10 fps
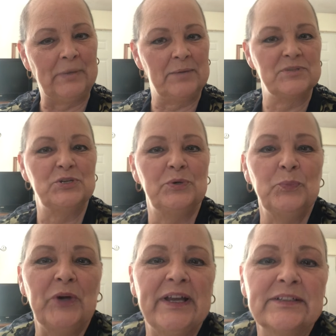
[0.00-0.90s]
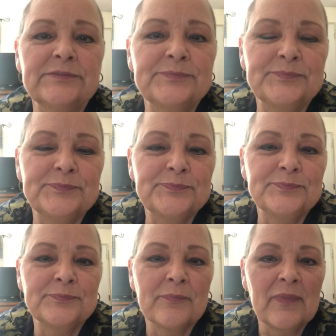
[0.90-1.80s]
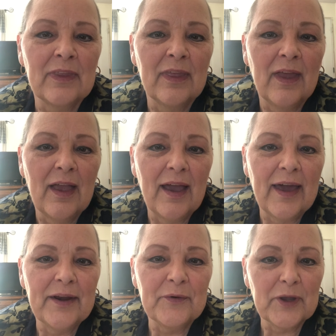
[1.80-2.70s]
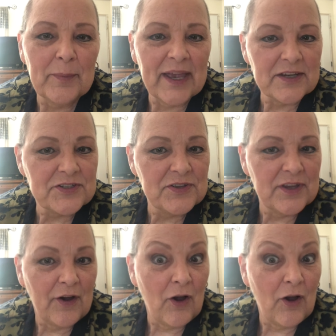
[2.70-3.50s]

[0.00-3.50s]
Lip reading: I'm doing well. I don't go back to the